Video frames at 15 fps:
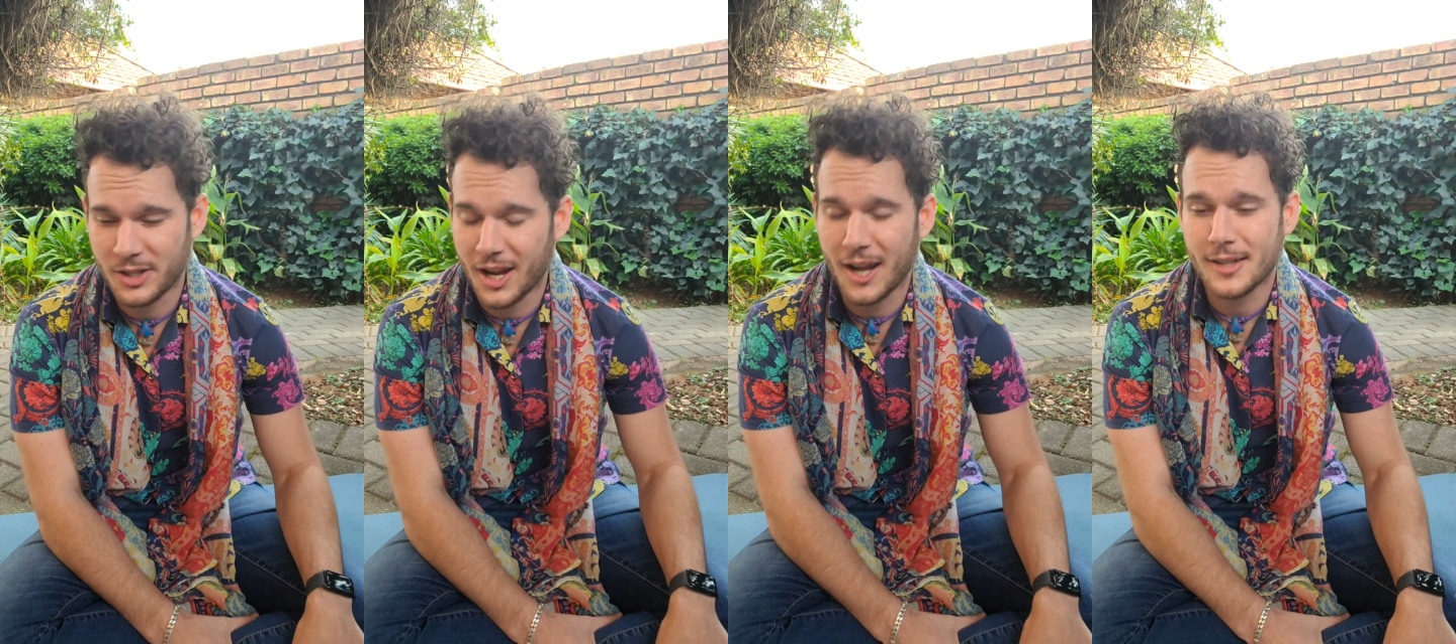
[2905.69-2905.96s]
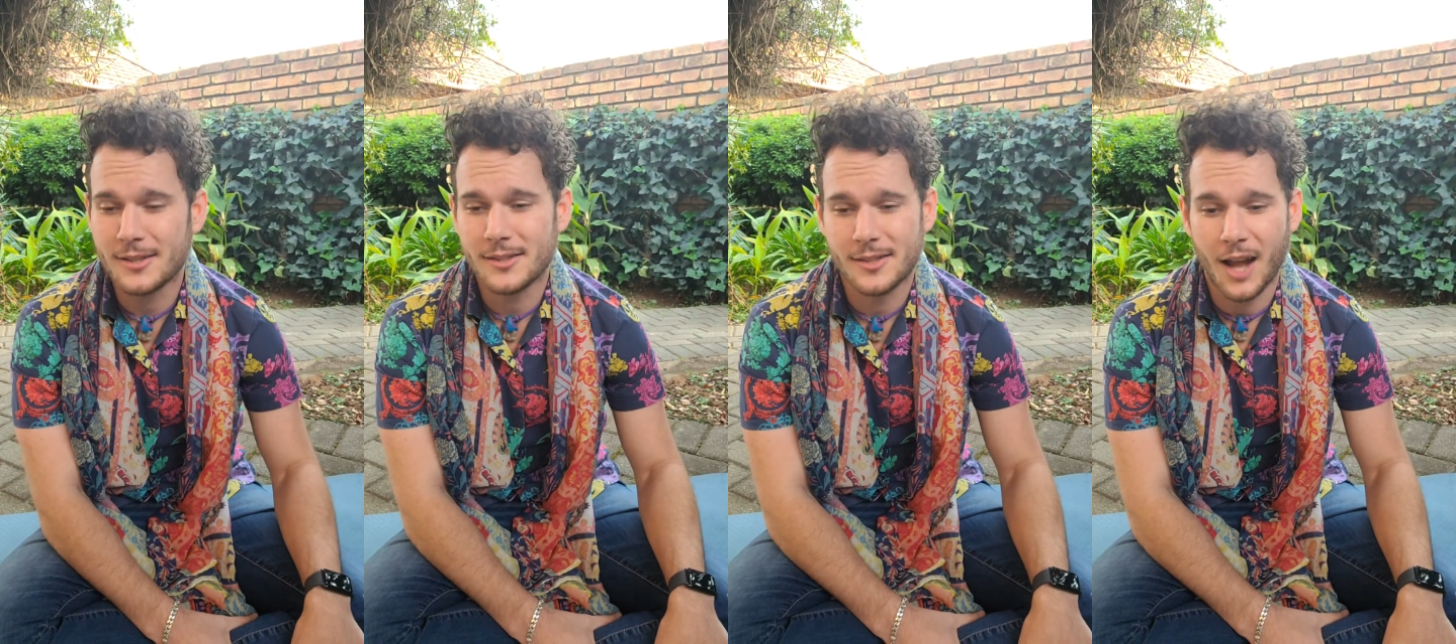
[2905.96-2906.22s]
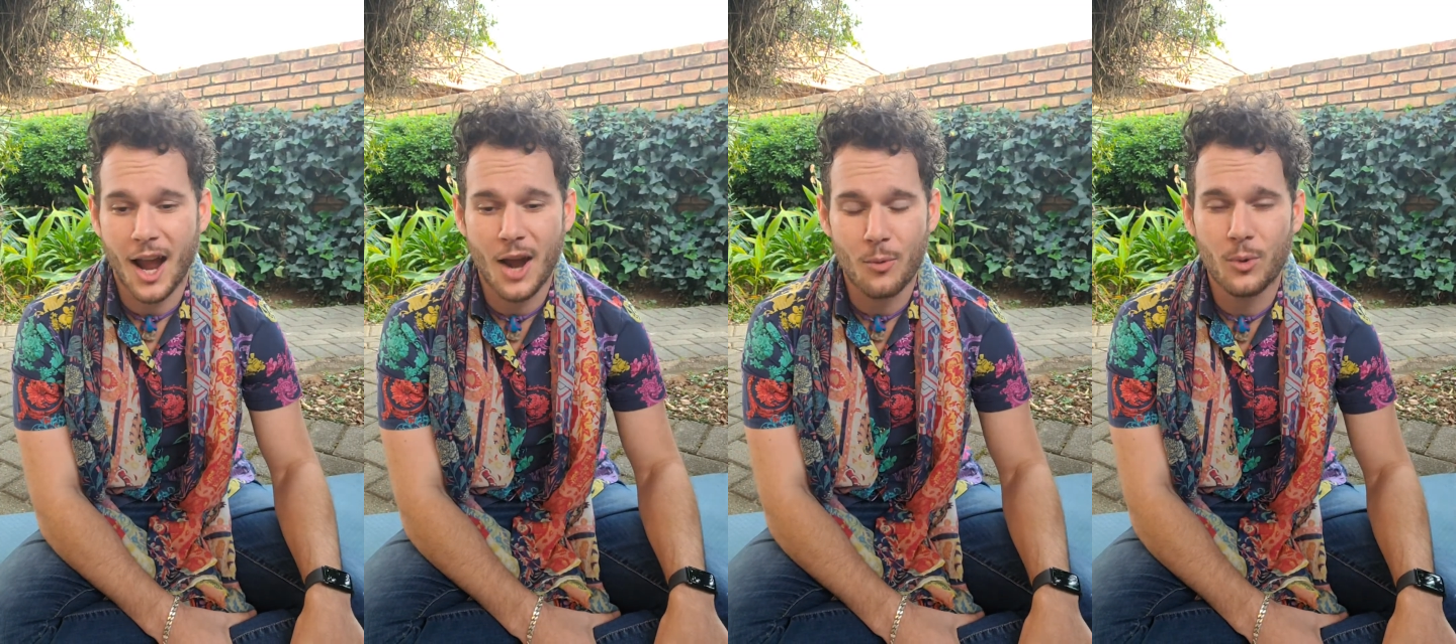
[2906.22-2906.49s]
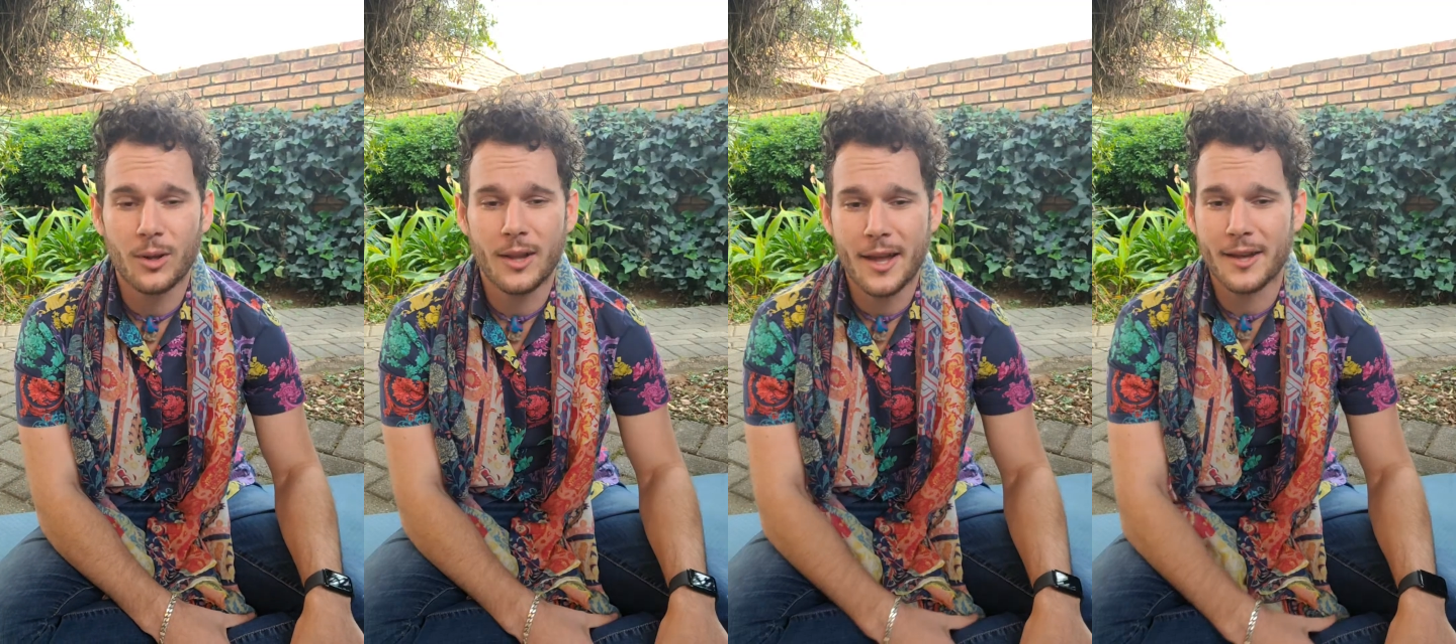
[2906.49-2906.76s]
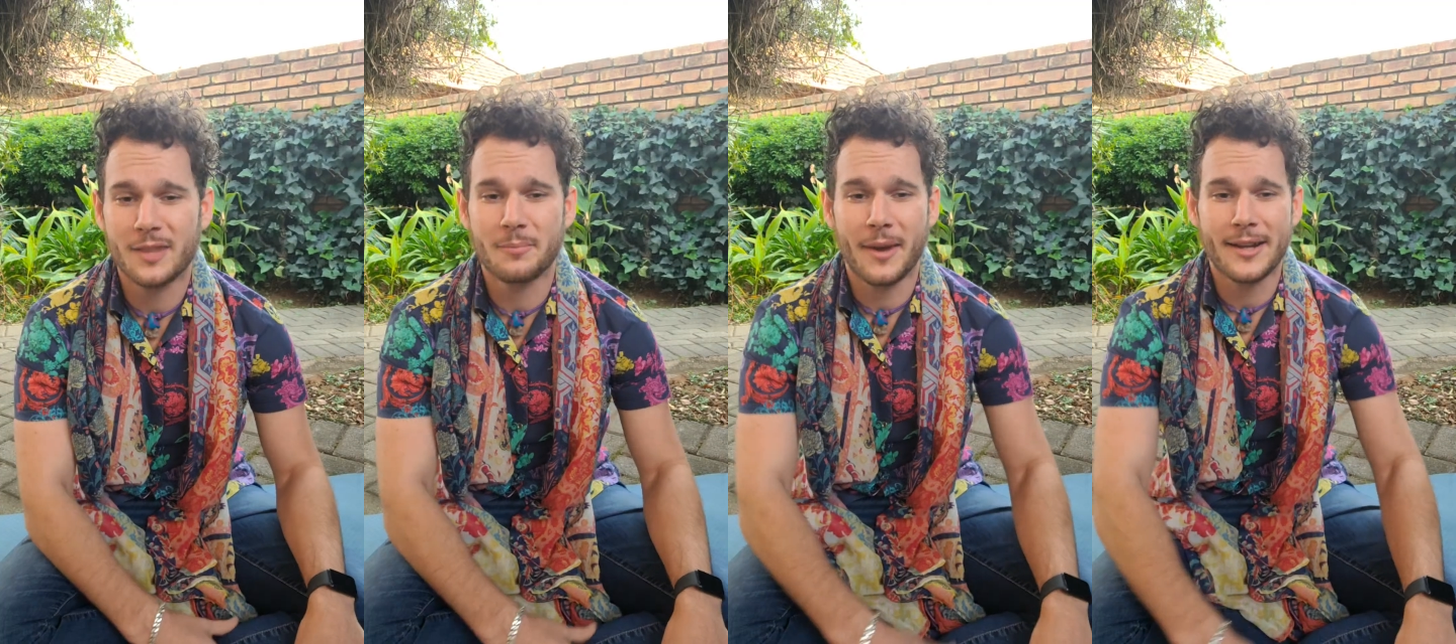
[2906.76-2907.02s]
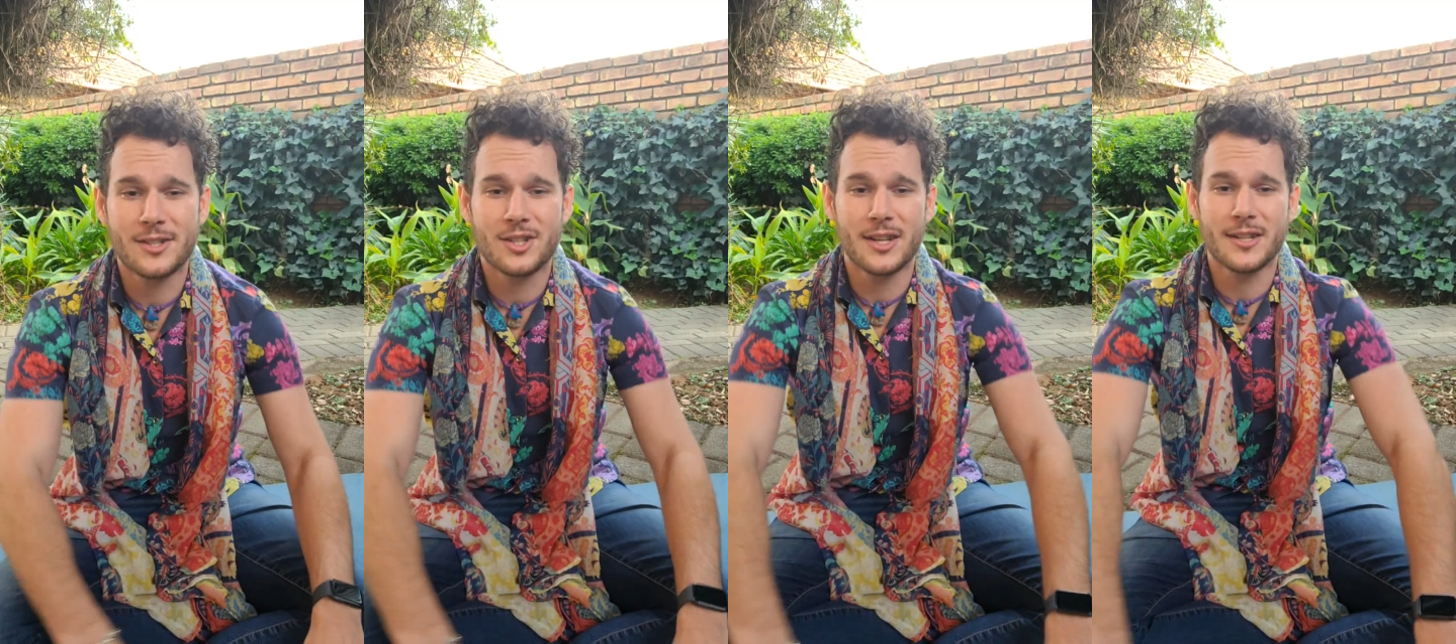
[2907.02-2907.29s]
Yes, I will edit my
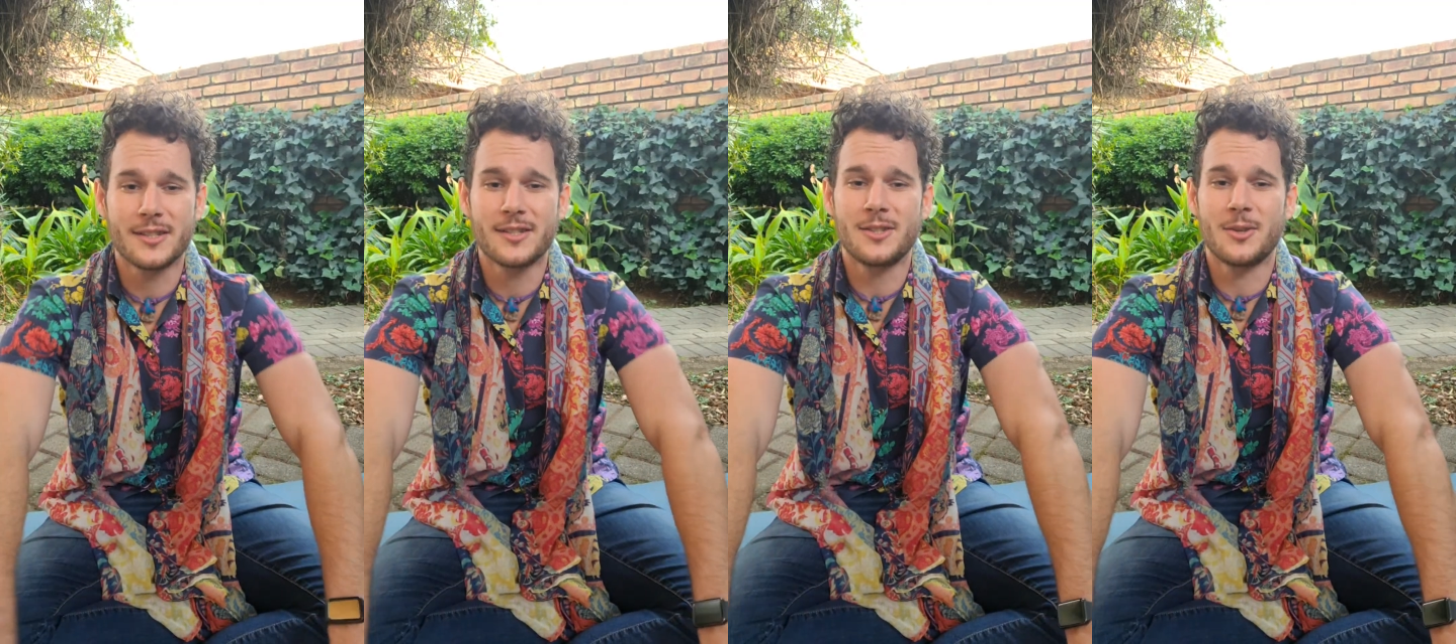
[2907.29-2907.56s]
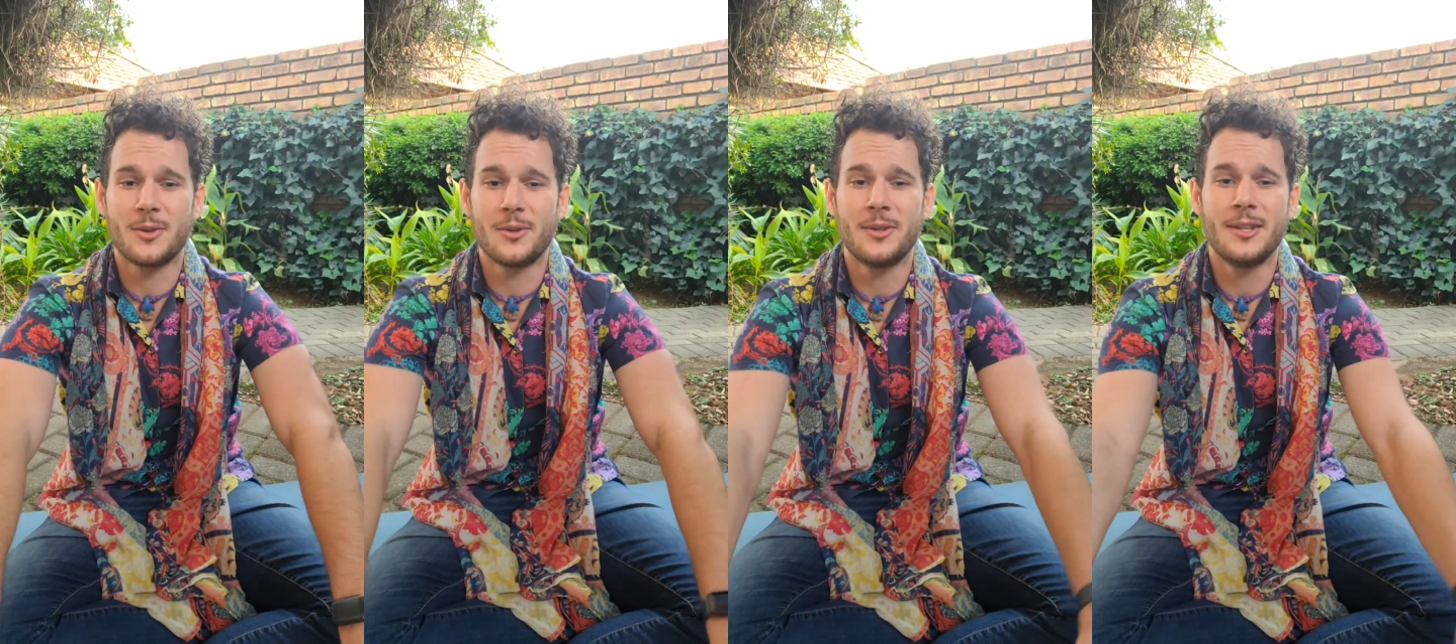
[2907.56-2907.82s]
genes to,